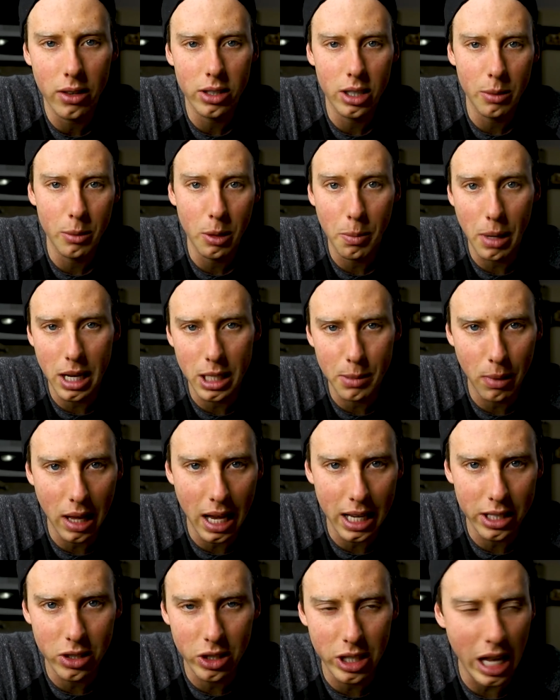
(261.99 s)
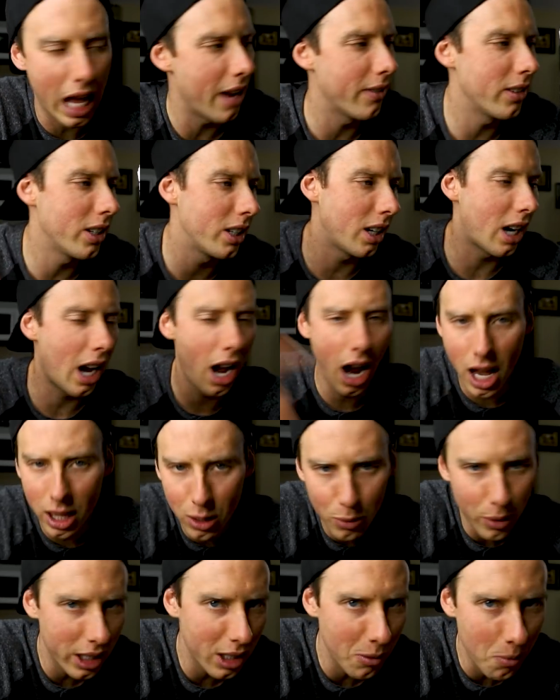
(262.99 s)
They're some of the best blasters ever.
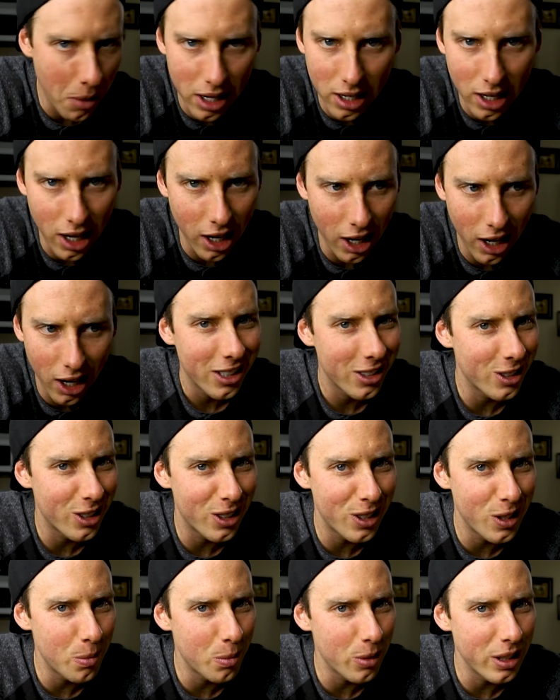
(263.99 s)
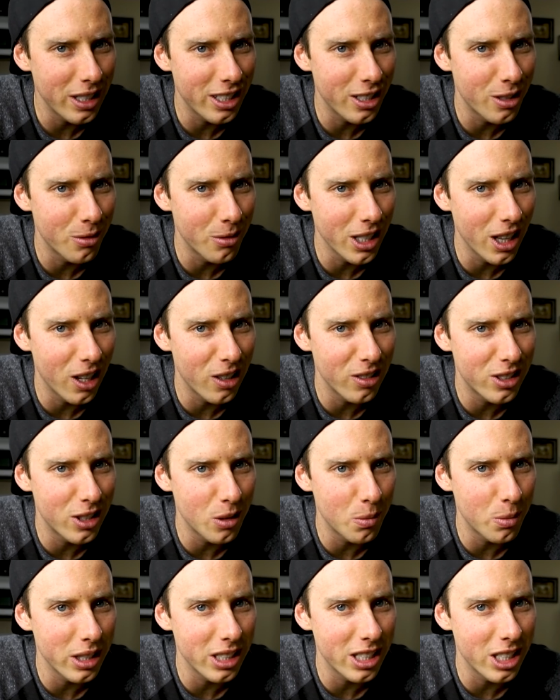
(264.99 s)
Highly recommend it because they're super easy to reload,
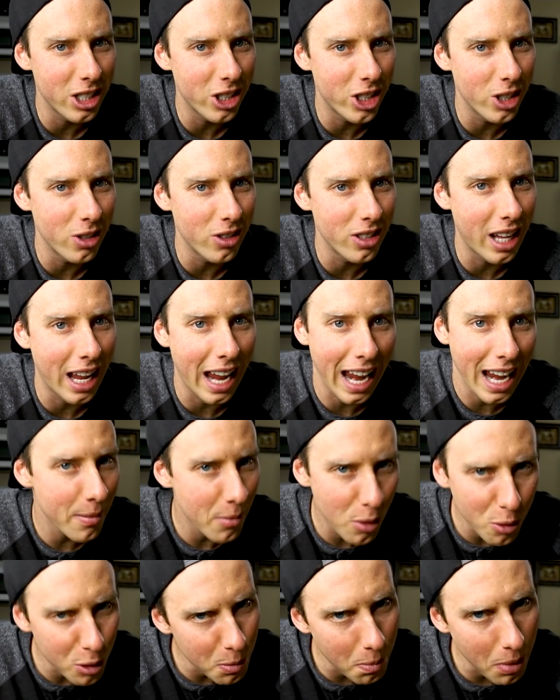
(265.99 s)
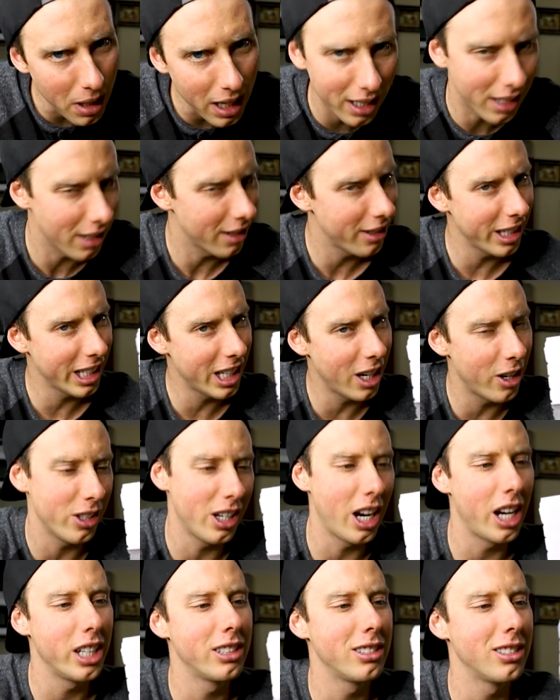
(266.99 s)
super easy to shoot, and the ammo is big. There you go, you
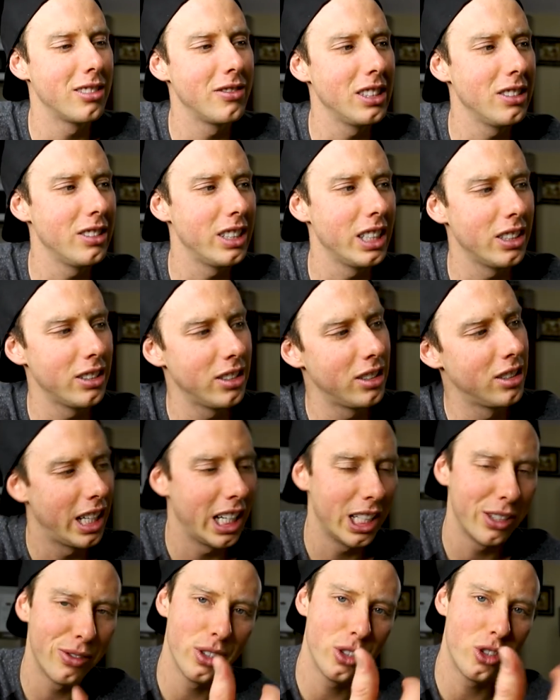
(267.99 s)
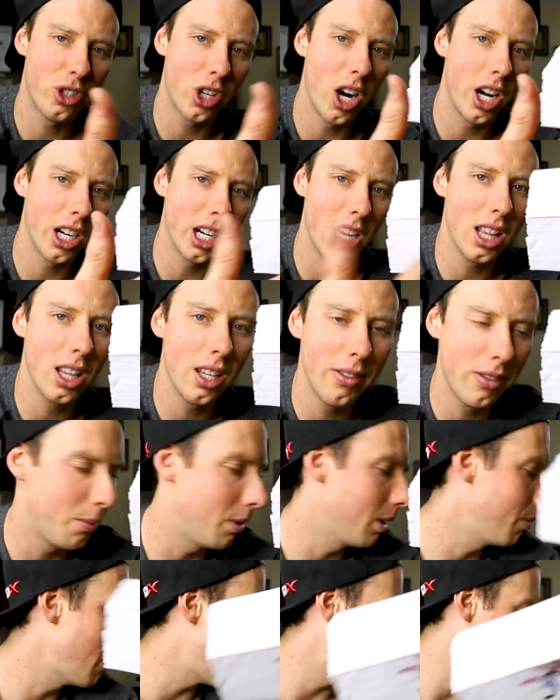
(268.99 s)
got your review, dude. Thanks for the drawing. I love the
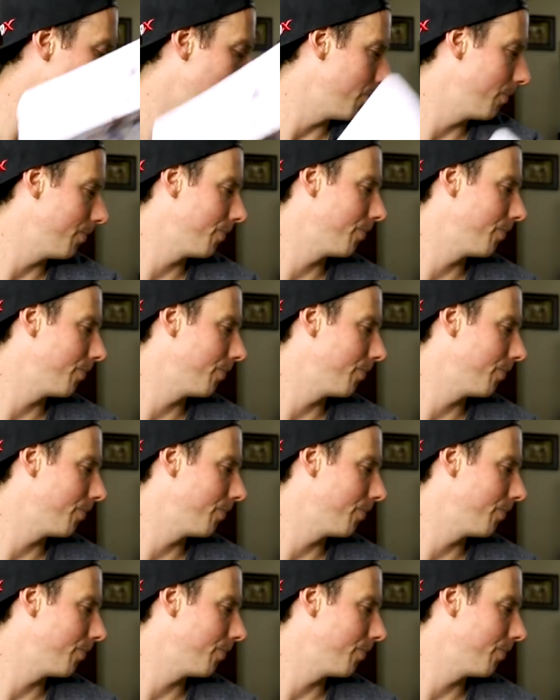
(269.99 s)
Big Bad Bow.